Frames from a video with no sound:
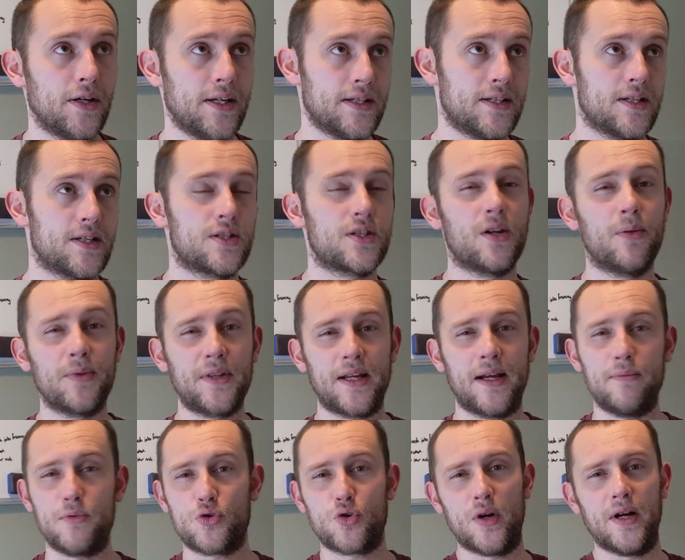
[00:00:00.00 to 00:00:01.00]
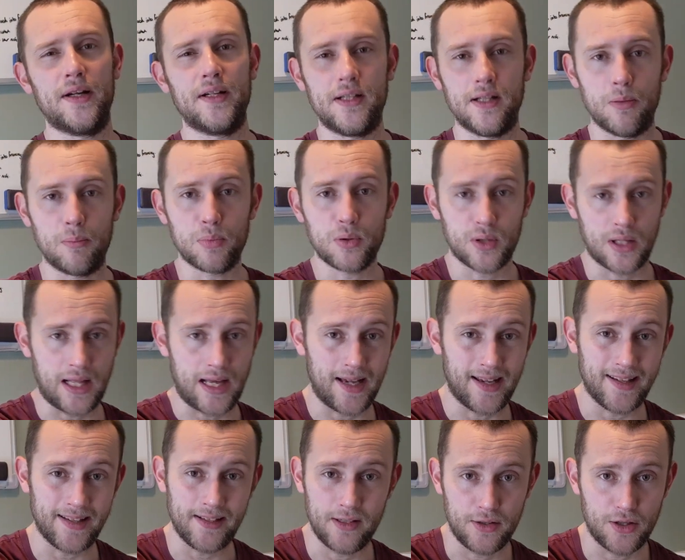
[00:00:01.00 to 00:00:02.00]
Is it something I'm trying to
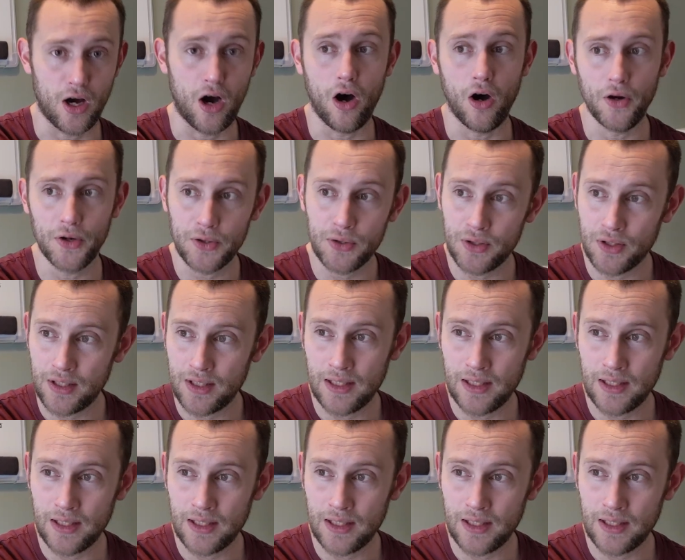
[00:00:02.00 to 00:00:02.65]
apply now?